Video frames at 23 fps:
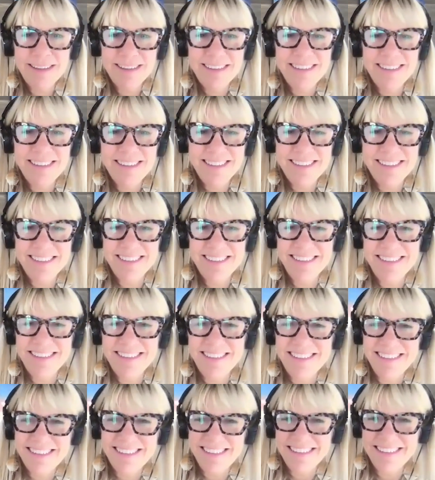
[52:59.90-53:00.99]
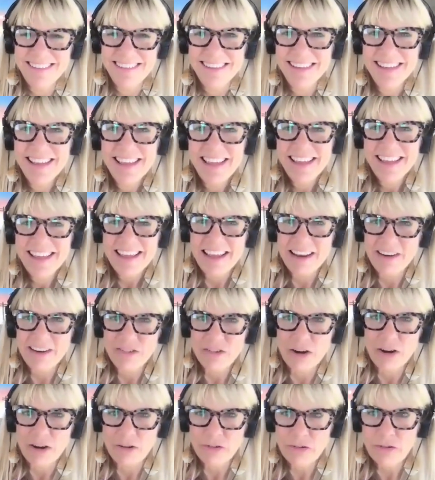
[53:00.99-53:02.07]
that. and
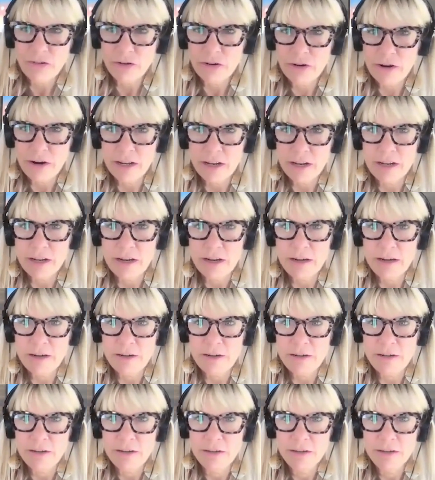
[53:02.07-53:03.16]
charged your credit card